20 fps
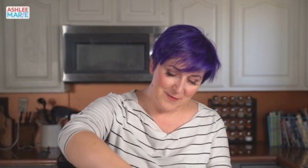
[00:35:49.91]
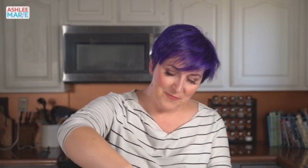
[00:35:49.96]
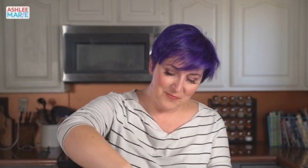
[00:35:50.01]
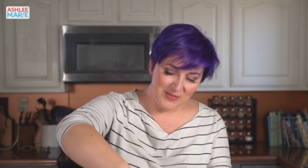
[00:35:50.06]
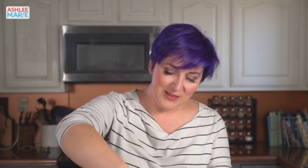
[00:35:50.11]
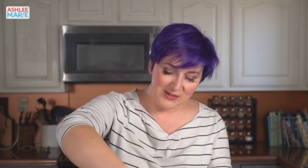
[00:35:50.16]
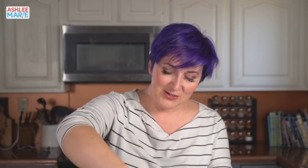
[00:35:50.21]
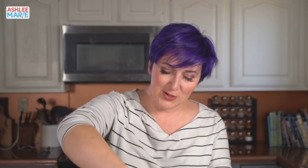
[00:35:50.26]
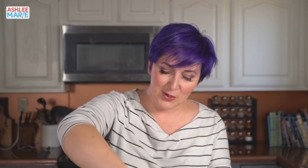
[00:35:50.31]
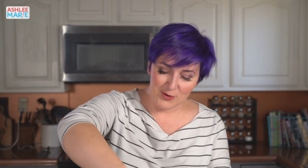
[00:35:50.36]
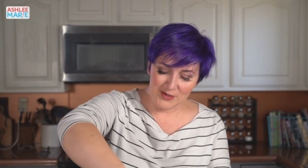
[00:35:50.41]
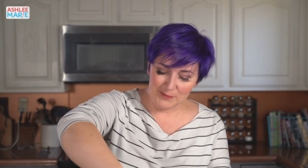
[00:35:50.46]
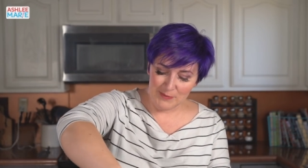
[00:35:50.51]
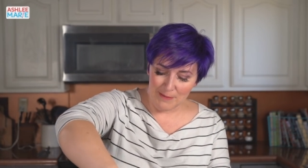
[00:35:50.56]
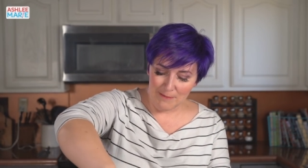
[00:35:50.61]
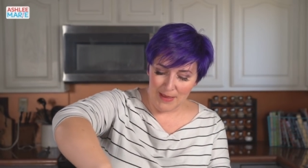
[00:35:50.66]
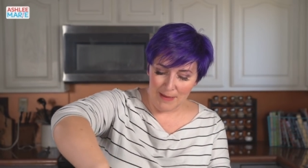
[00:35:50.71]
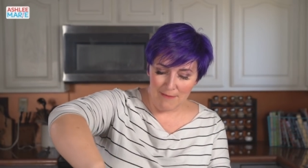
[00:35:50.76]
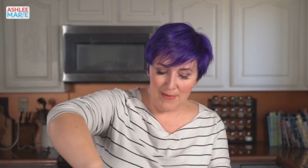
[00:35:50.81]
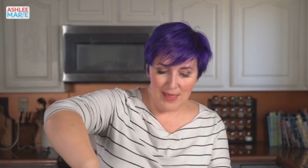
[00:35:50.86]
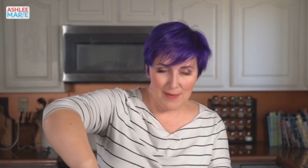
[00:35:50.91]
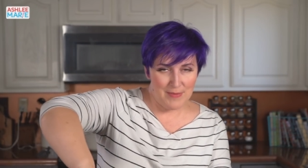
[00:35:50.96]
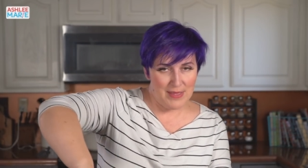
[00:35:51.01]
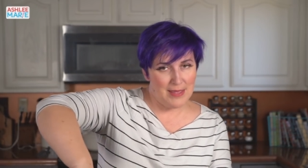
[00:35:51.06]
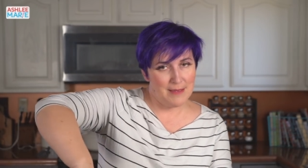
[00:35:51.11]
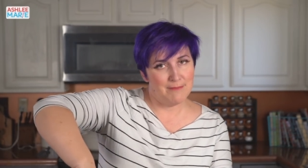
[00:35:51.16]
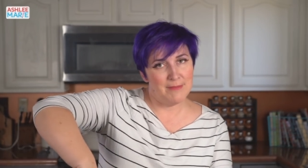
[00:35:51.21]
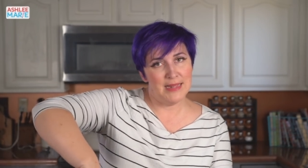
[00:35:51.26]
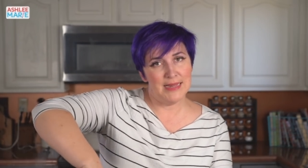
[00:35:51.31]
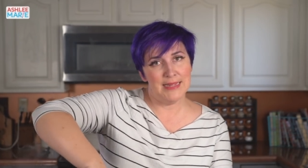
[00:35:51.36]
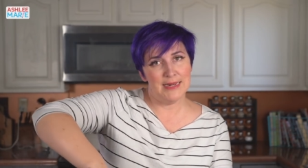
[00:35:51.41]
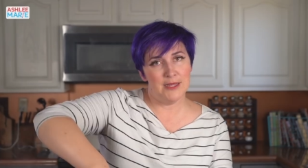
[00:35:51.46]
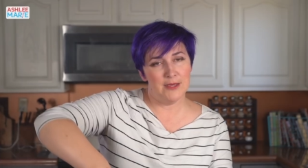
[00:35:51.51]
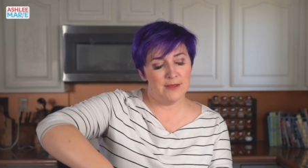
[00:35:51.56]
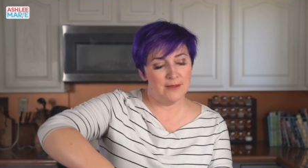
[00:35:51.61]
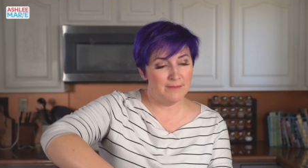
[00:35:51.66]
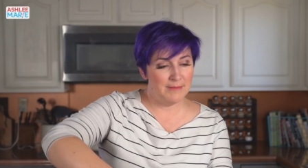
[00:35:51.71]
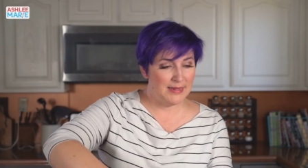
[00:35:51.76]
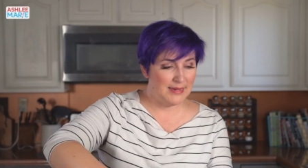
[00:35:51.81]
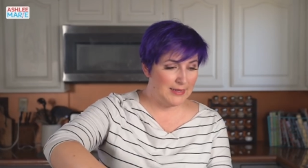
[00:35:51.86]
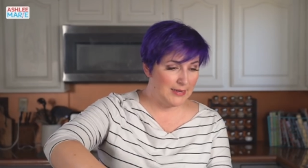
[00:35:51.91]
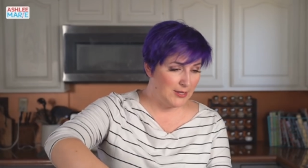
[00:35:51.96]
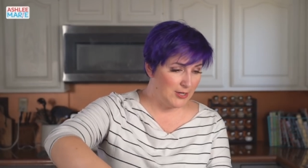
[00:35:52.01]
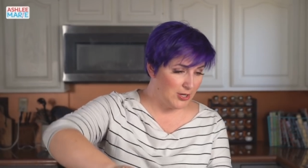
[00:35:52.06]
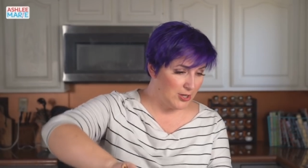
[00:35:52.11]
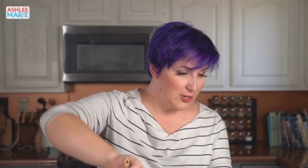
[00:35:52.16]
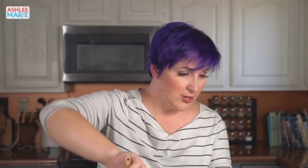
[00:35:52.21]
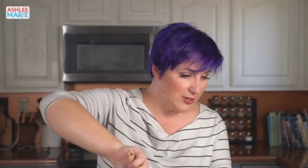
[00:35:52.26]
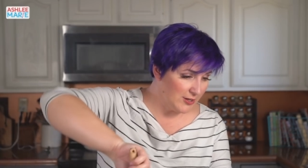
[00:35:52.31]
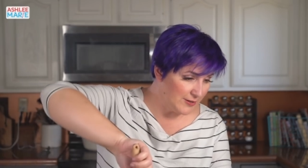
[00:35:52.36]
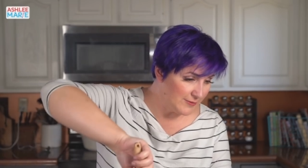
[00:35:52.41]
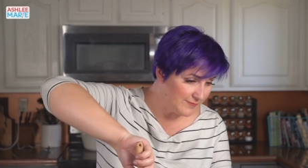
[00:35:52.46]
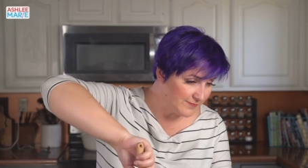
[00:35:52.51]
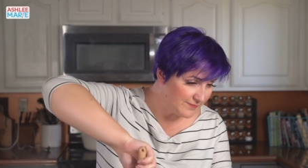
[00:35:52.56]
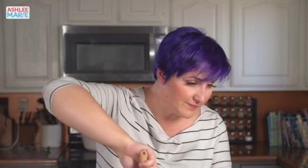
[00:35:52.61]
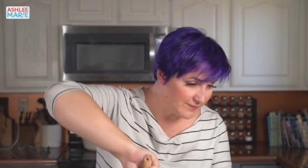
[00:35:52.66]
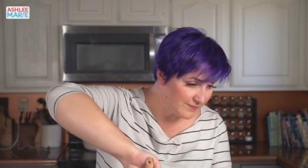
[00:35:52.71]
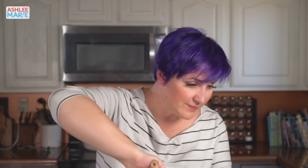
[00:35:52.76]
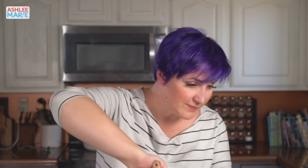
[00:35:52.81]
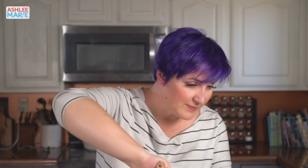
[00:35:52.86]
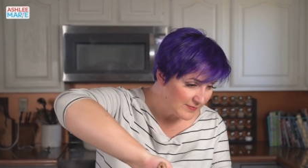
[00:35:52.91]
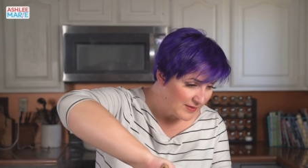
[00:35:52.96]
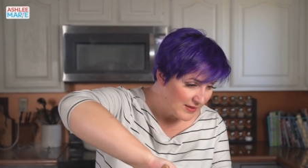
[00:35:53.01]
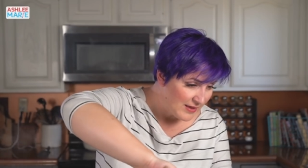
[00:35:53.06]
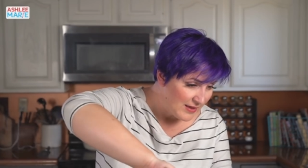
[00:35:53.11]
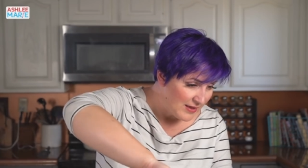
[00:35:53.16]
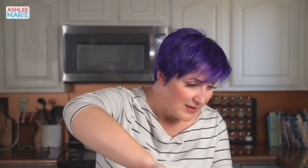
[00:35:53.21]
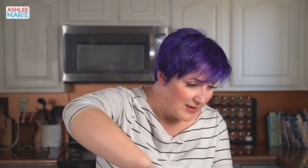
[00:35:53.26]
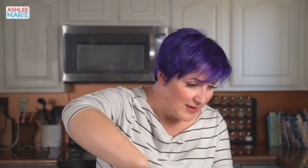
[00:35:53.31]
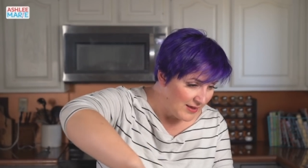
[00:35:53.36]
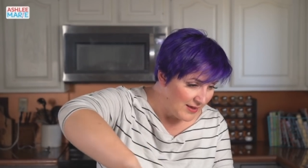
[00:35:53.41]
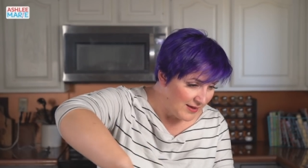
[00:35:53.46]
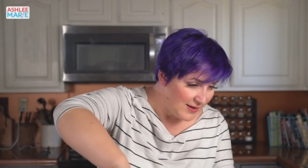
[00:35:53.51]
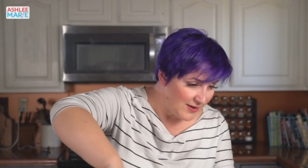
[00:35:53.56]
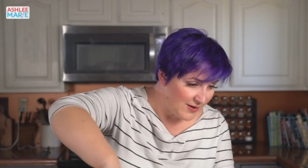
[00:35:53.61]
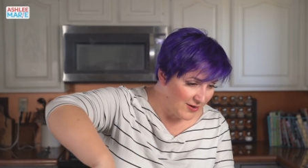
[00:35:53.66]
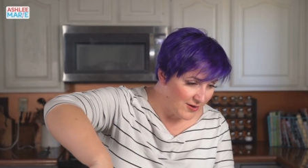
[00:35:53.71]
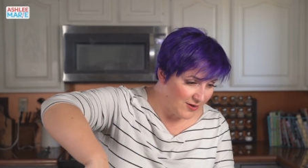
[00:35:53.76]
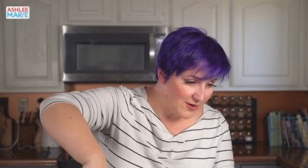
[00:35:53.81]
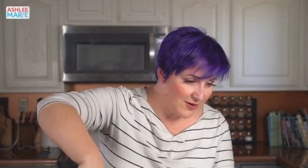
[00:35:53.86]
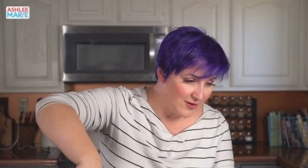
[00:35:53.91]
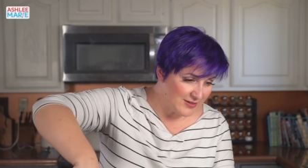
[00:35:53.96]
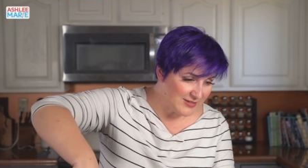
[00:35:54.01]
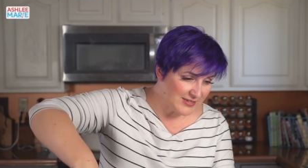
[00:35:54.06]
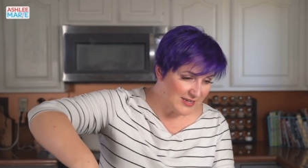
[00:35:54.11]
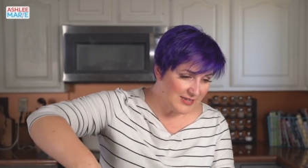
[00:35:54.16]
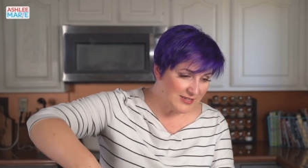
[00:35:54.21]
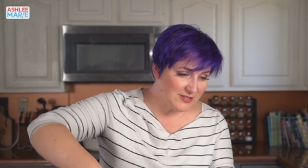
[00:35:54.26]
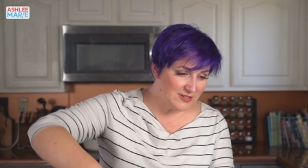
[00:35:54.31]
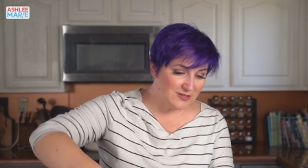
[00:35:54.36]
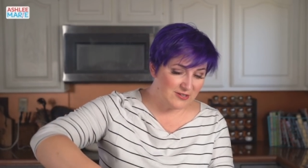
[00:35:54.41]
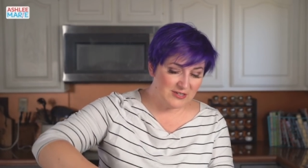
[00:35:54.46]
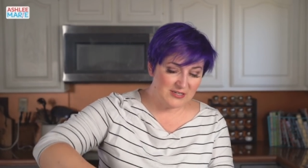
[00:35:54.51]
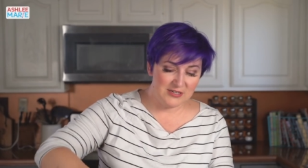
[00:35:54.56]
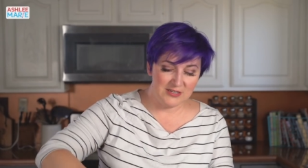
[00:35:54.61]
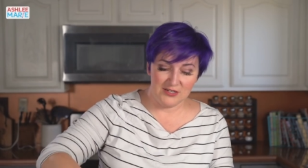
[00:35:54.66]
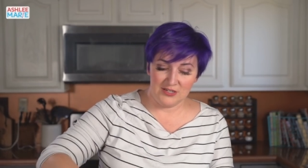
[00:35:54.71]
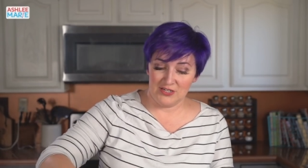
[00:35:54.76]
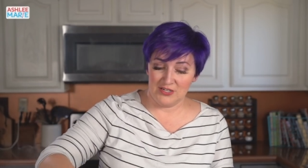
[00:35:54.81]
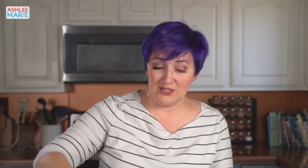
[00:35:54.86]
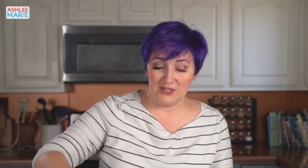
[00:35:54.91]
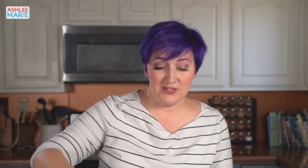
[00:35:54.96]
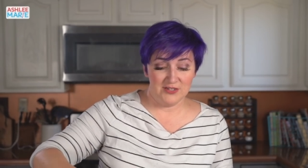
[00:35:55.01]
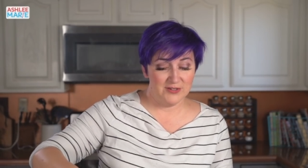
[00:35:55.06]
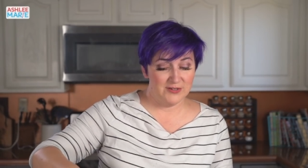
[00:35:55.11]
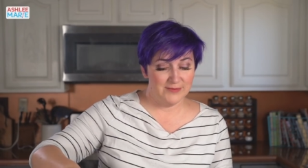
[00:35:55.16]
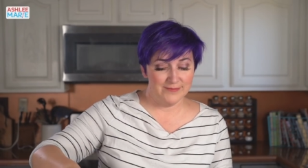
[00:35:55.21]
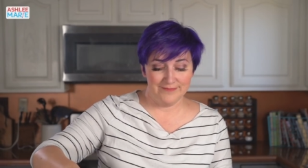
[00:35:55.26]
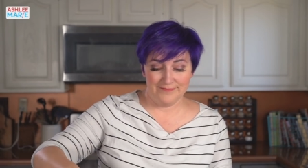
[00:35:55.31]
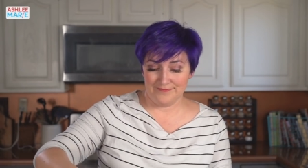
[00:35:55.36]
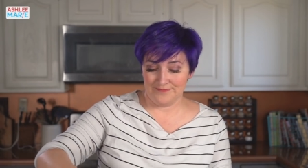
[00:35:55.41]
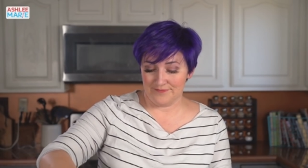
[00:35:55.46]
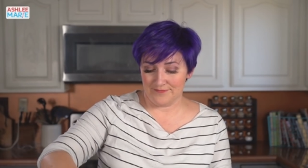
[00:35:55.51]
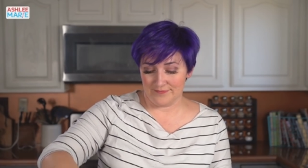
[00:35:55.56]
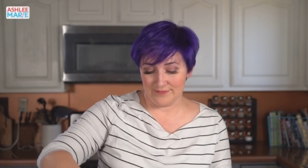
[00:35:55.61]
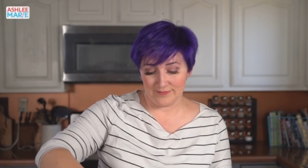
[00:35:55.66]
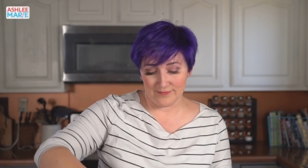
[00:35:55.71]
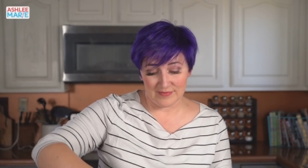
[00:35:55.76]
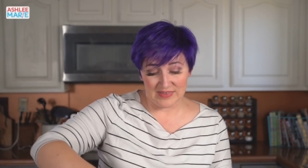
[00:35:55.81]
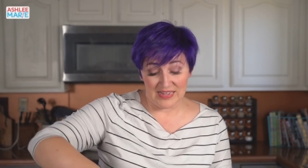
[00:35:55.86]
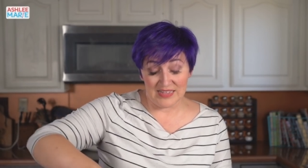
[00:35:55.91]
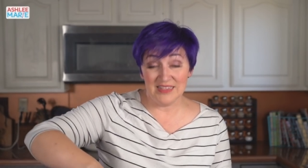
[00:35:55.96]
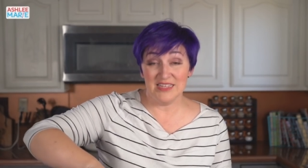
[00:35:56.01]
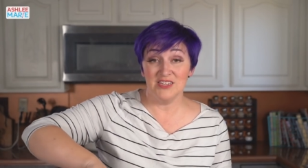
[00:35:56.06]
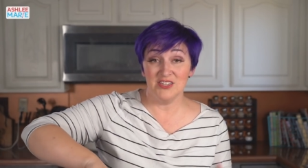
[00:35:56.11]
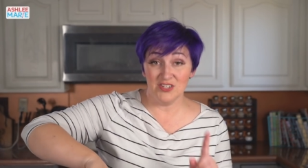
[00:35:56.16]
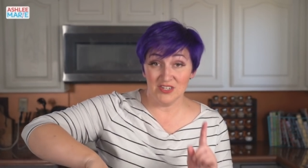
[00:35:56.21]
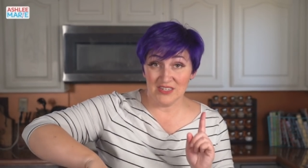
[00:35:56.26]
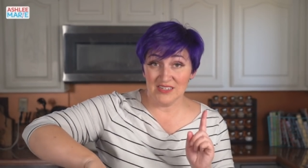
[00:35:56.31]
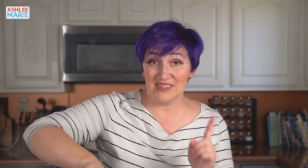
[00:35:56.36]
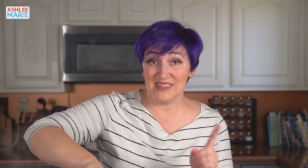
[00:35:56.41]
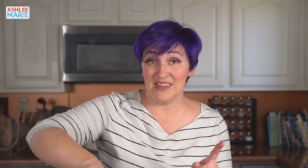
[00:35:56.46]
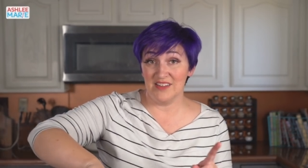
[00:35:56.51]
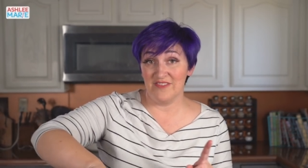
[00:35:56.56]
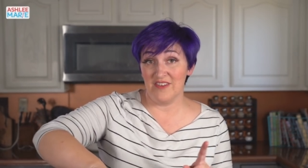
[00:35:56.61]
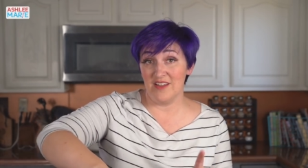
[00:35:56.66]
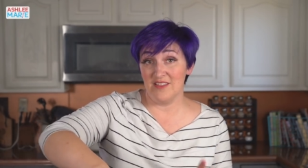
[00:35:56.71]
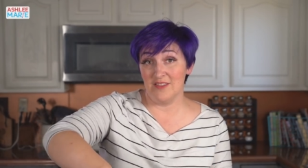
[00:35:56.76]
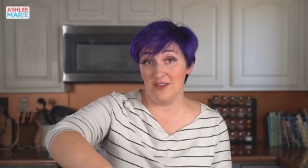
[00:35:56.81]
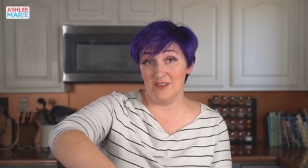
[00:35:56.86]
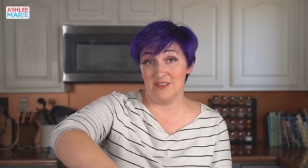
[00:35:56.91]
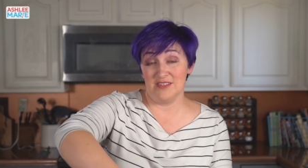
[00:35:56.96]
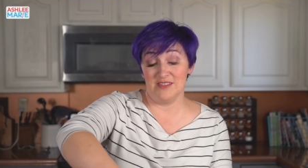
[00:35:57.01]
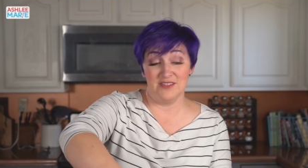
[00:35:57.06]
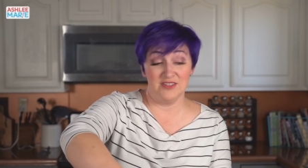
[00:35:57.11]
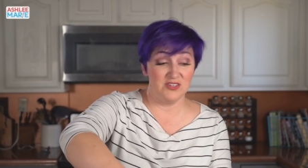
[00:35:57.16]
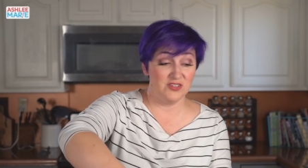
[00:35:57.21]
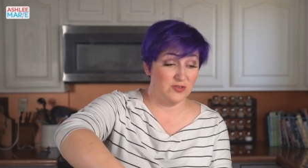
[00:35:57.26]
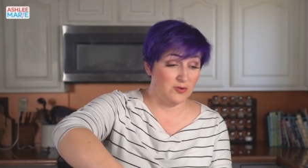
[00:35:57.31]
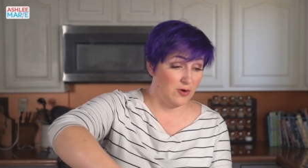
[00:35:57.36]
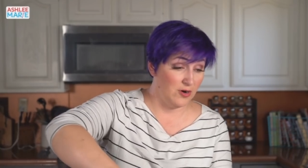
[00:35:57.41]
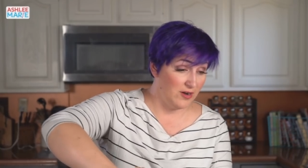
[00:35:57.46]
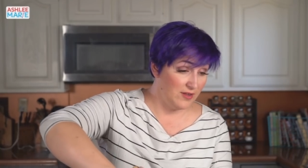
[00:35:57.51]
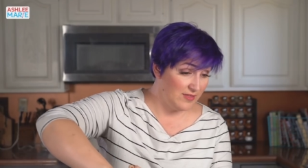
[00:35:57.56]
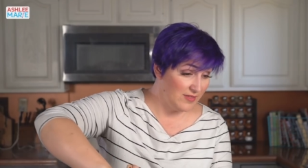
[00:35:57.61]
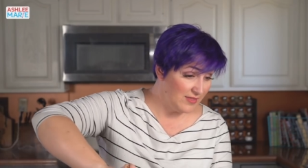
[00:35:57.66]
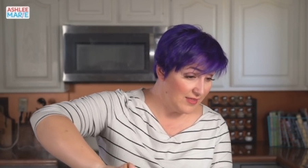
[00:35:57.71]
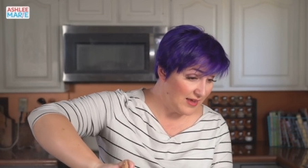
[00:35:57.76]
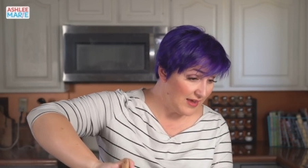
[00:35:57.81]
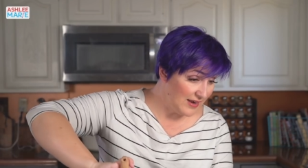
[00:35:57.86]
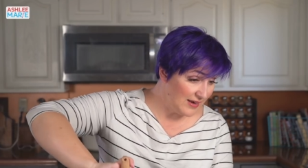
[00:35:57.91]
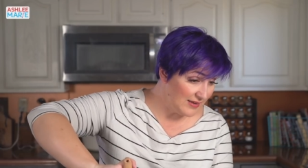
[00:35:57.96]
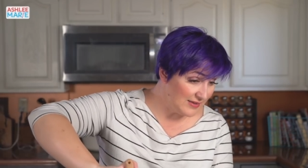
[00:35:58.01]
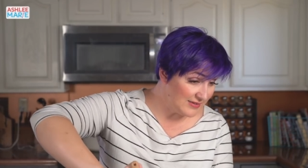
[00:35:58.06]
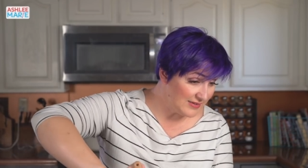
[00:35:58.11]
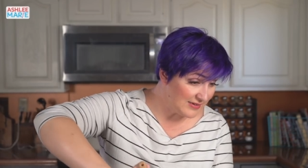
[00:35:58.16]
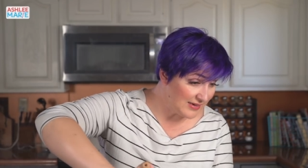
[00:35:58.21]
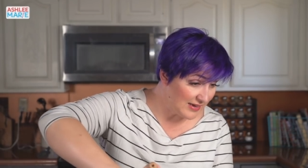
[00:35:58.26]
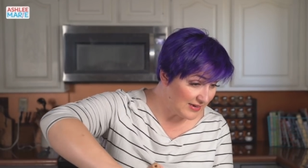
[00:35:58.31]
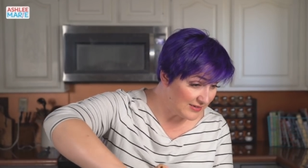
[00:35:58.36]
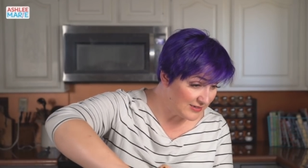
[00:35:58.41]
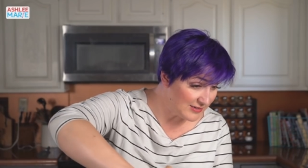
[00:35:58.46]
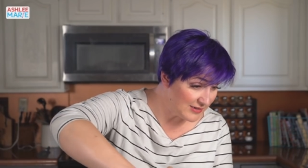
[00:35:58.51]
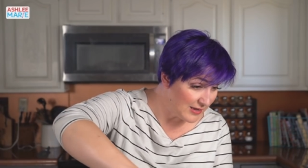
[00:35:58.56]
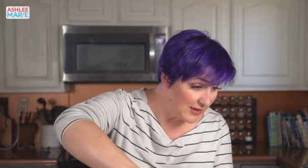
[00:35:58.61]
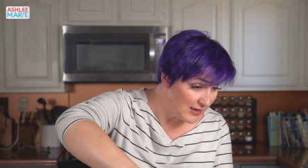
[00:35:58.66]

She'll always be my baby, my little girl. Oh, size 13 shoe. At least you can still find those in the store. That is nice.